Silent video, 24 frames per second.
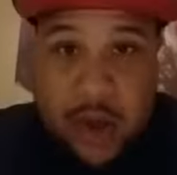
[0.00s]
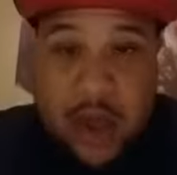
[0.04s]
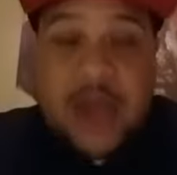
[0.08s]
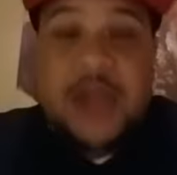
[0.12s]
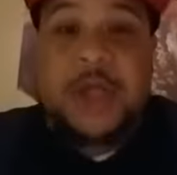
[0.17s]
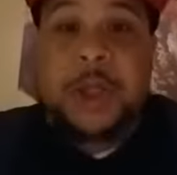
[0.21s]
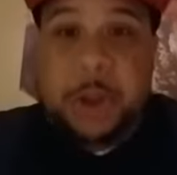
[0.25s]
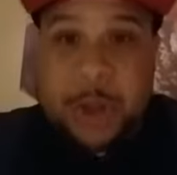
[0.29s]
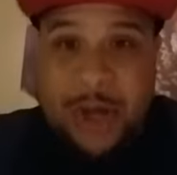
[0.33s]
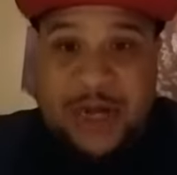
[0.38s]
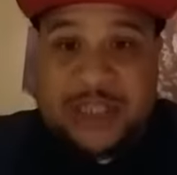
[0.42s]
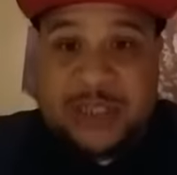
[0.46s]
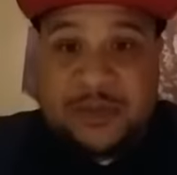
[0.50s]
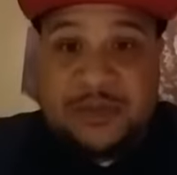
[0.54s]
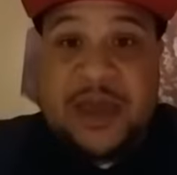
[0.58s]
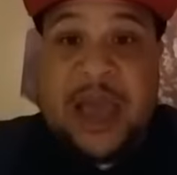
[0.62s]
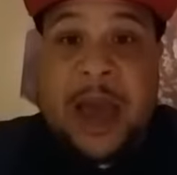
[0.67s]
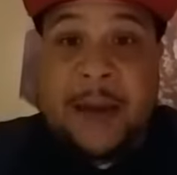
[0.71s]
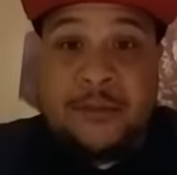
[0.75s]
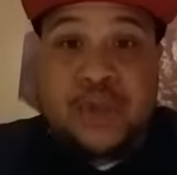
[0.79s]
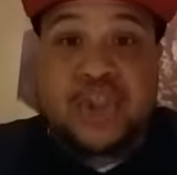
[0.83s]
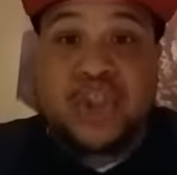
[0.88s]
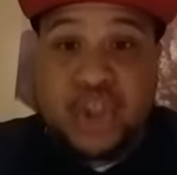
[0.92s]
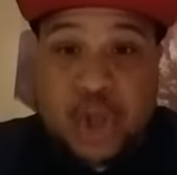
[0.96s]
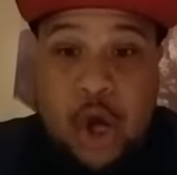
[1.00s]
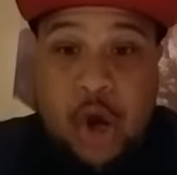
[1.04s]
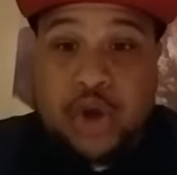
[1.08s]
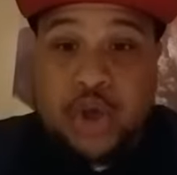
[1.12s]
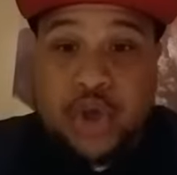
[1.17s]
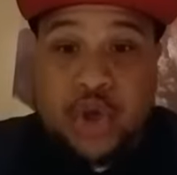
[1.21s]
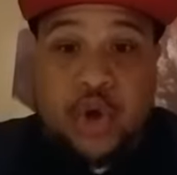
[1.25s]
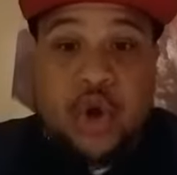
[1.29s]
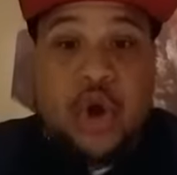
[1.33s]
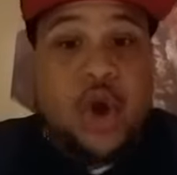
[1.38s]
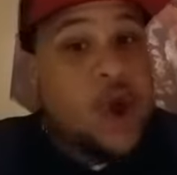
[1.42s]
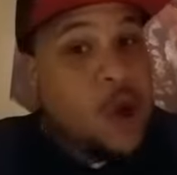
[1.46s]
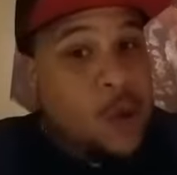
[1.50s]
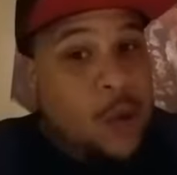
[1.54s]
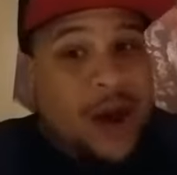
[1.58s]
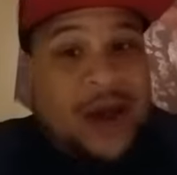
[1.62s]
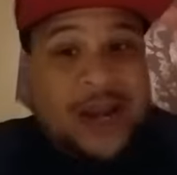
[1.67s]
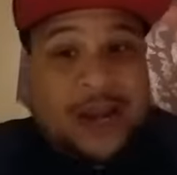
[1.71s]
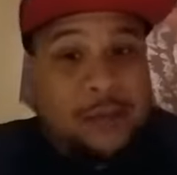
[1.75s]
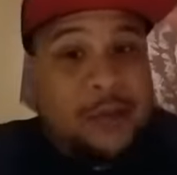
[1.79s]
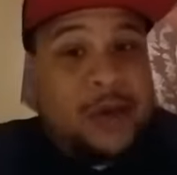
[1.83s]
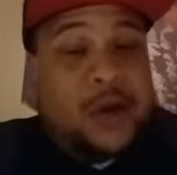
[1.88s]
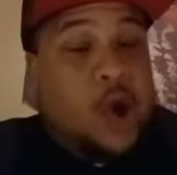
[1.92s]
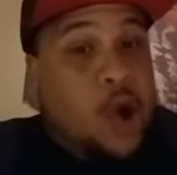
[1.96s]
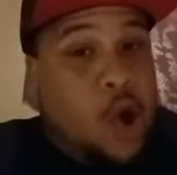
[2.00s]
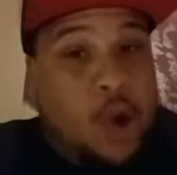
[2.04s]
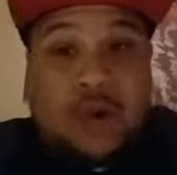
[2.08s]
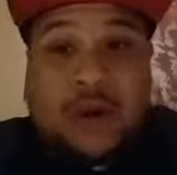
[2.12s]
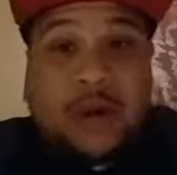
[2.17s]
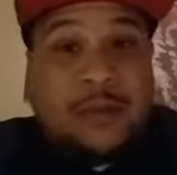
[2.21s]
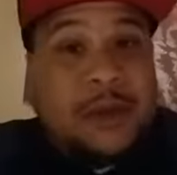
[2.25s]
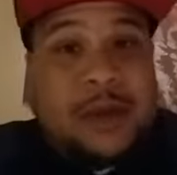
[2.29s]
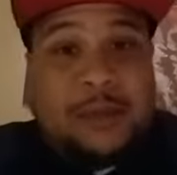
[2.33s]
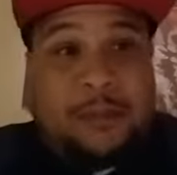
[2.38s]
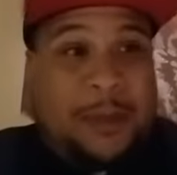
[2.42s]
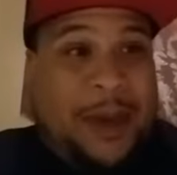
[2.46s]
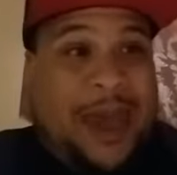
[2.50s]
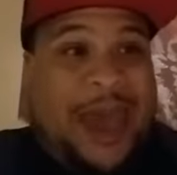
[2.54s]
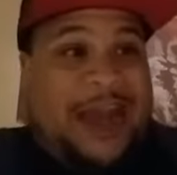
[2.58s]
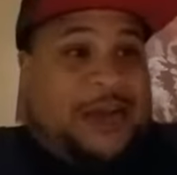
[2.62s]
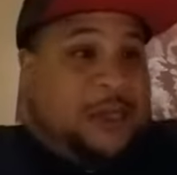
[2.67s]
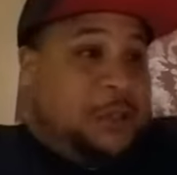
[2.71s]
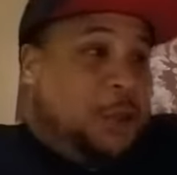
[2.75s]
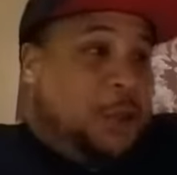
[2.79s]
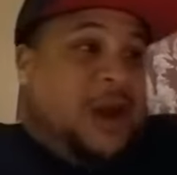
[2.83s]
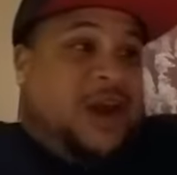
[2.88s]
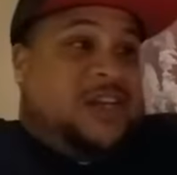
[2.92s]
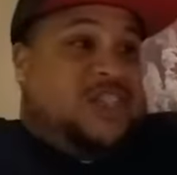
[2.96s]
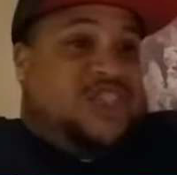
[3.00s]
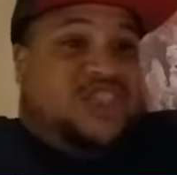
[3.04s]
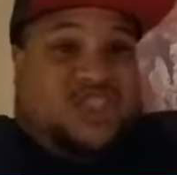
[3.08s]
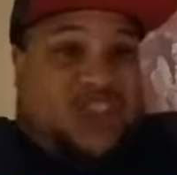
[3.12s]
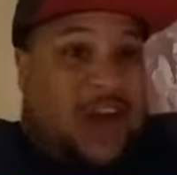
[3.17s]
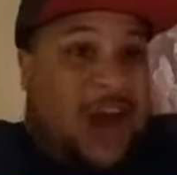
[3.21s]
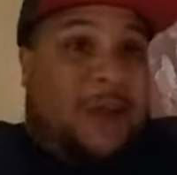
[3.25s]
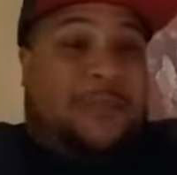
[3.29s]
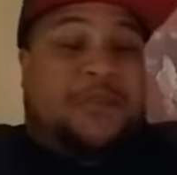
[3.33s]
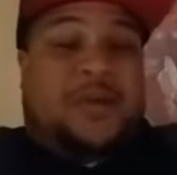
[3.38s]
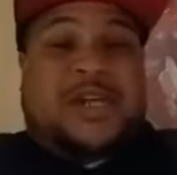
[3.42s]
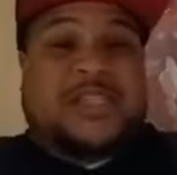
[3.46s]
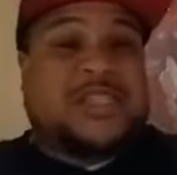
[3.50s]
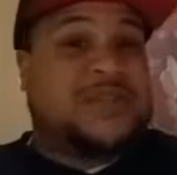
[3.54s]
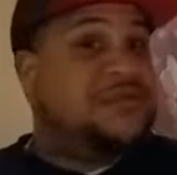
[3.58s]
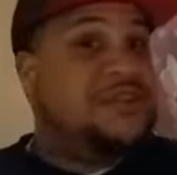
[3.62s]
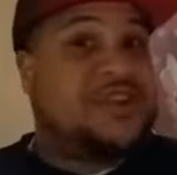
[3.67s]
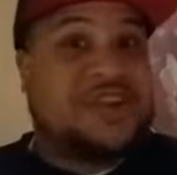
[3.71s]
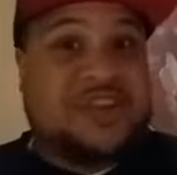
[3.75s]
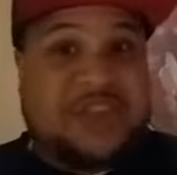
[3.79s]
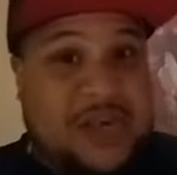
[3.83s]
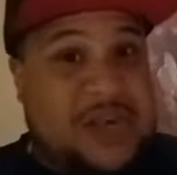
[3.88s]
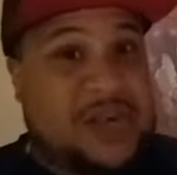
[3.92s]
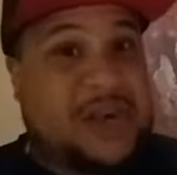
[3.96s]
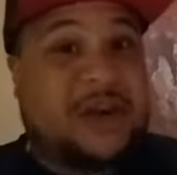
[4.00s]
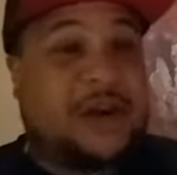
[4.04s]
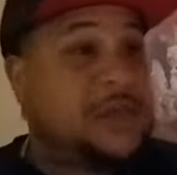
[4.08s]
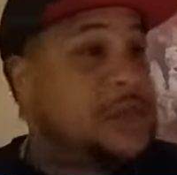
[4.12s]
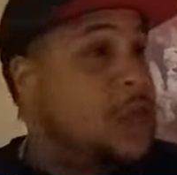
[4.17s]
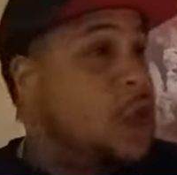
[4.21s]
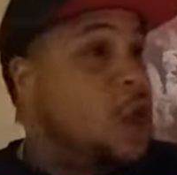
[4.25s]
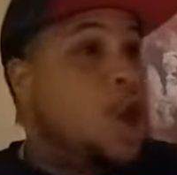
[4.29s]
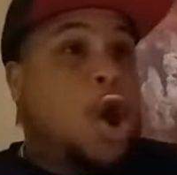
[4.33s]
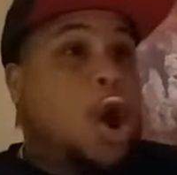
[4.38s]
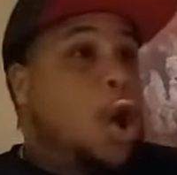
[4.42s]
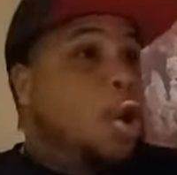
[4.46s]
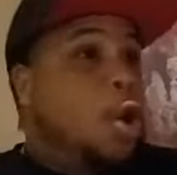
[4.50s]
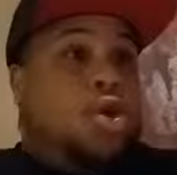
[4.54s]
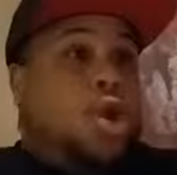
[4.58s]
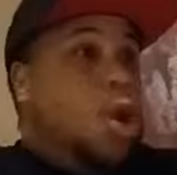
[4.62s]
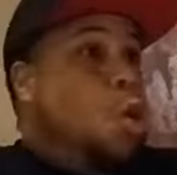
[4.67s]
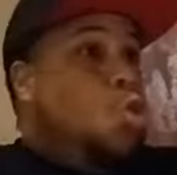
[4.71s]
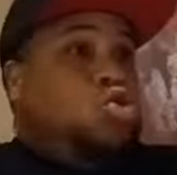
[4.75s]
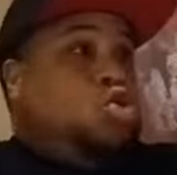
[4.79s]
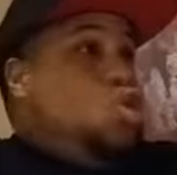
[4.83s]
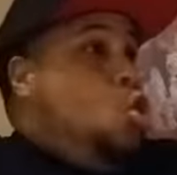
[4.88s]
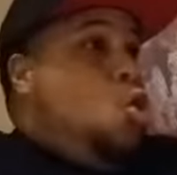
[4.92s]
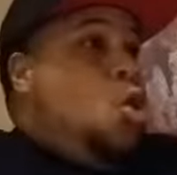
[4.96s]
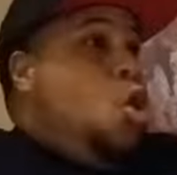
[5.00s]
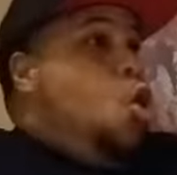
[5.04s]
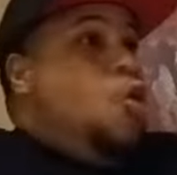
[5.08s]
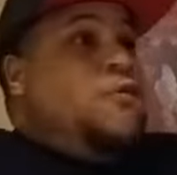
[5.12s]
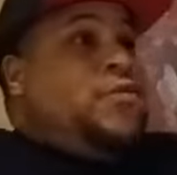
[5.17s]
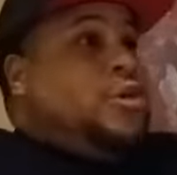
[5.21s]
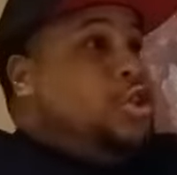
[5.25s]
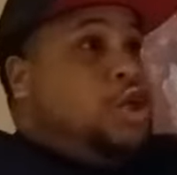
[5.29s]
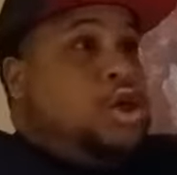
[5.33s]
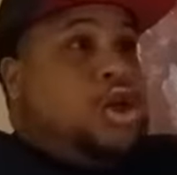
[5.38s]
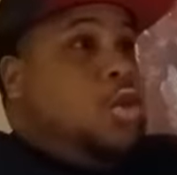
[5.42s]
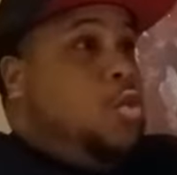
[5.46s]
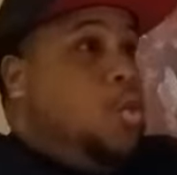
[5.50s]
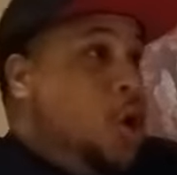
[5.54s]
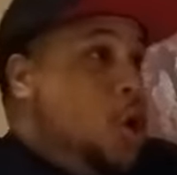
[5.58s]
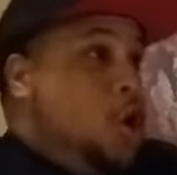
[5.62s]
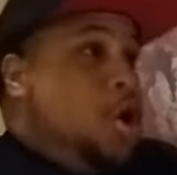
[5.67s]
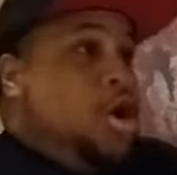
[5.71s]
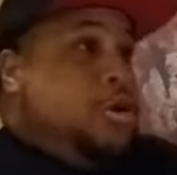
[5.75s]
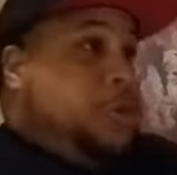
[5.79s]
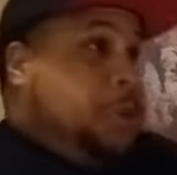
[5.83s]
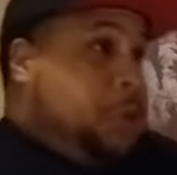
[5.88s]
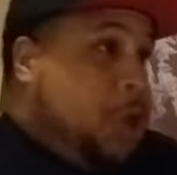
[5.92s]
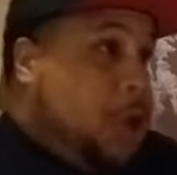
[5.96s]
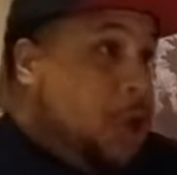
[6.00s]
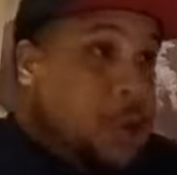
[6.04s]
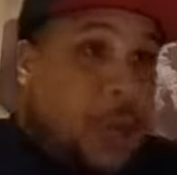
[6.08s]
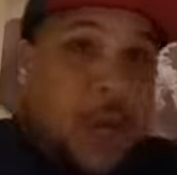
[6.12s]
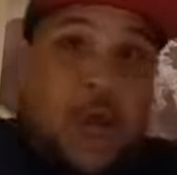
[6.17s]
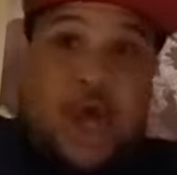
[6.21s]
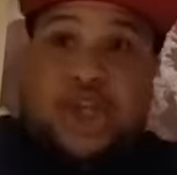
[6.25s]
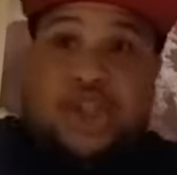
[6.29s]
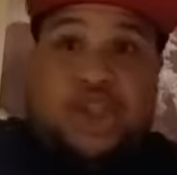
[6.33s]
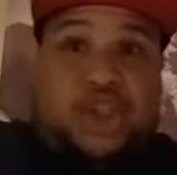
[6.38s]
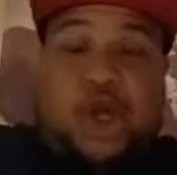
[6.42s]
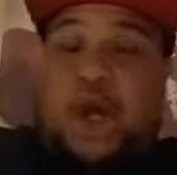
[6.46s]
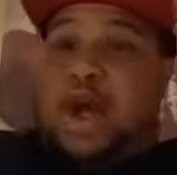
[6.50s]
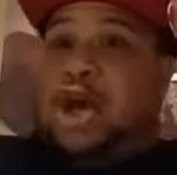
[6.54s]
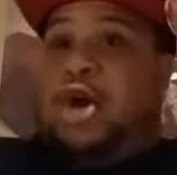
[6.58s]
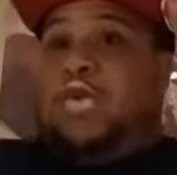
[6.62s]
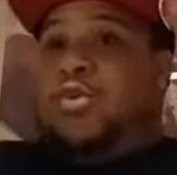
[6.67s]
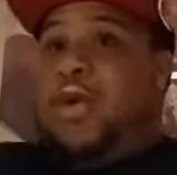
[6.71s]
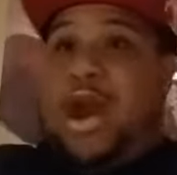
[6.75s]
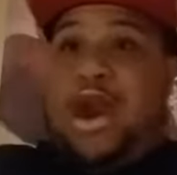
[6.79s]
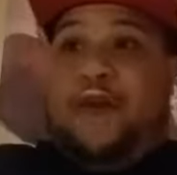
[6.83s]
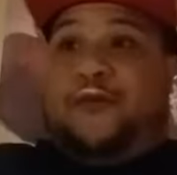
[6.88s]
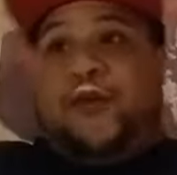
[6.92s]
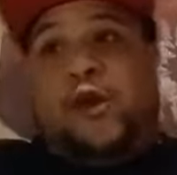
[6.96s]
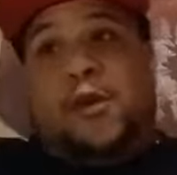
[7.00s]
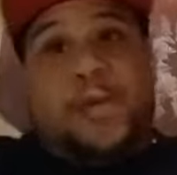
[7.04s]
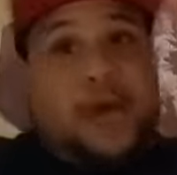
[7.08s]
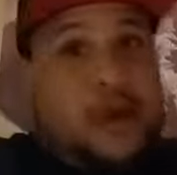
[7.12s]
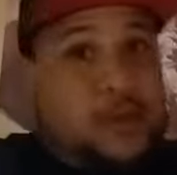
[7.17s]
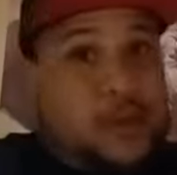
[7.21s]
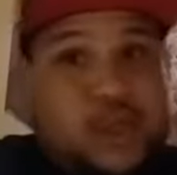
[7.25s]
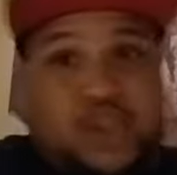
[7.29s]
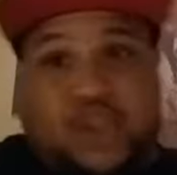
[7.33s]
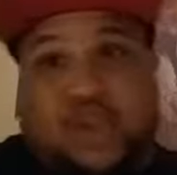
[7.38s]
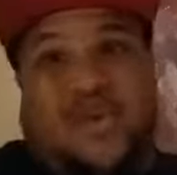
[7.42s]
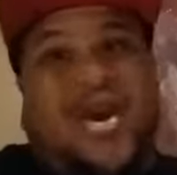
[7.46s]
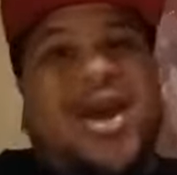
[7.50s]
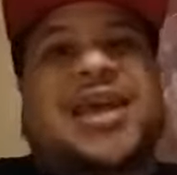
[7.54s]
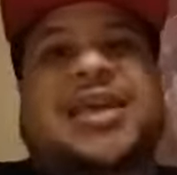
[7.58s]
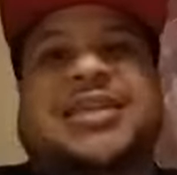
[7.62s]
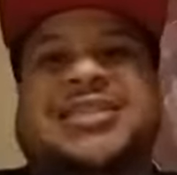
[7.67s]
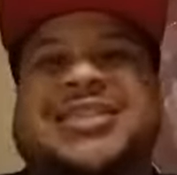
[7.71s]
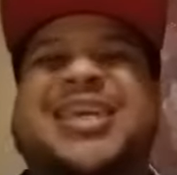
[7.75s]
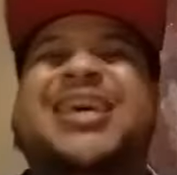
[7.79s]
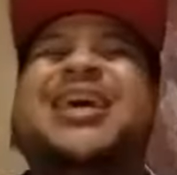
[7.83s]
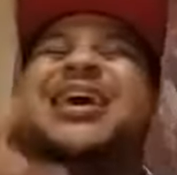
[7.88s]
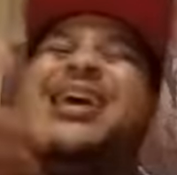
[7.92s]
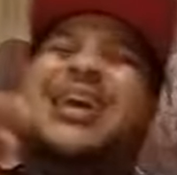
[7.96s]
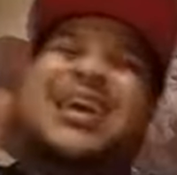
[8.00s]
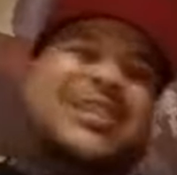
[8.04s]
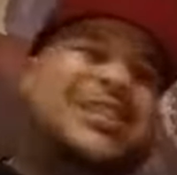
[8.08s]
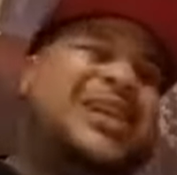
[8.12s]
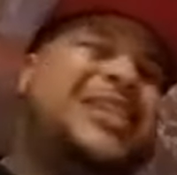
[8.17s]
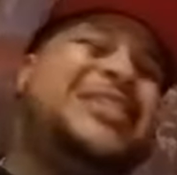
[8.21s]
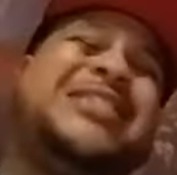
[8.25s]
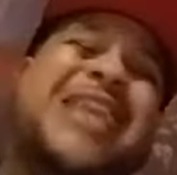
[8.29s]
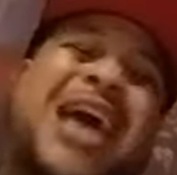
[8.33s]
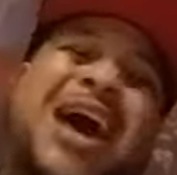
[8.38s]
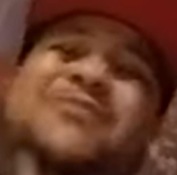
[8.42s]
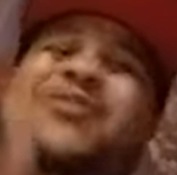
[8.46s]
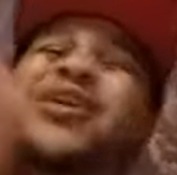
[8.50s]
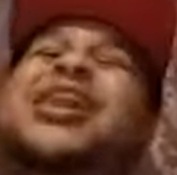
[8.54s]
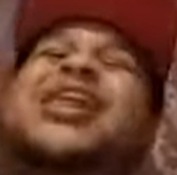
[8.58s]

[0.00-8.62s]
Trust me, I'm gonna show you why they've been holding me back, trying to stop us for years. Oh, don't go over to the Word Church. Stay away from him. He's crazy. The devil